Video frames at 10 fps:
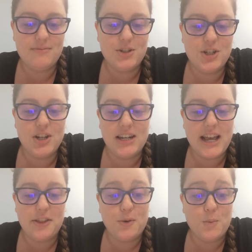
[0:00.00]
She could
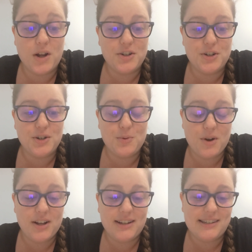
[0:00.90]
neither wonder
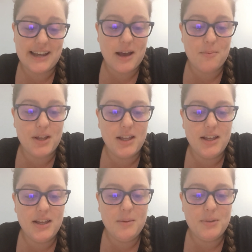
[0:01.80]
nor condemn,
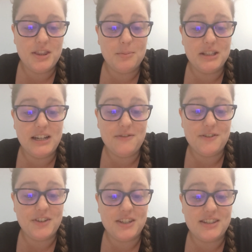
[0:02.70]
but the belief
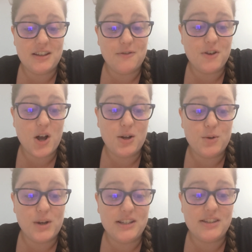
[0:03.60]
of his
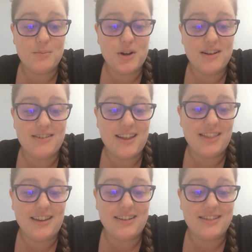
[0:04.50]
self-conquest brought
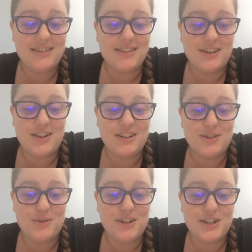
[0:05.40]
nothing
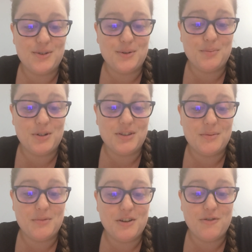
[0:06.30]
consolatory to her
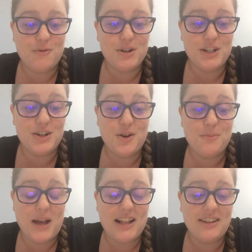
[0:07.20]
bosom, afforded no
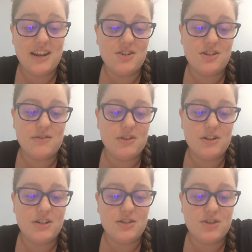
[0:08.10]
palliation of her
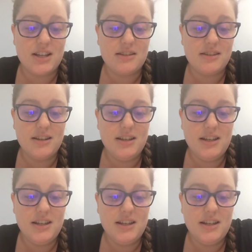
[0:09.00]
distress.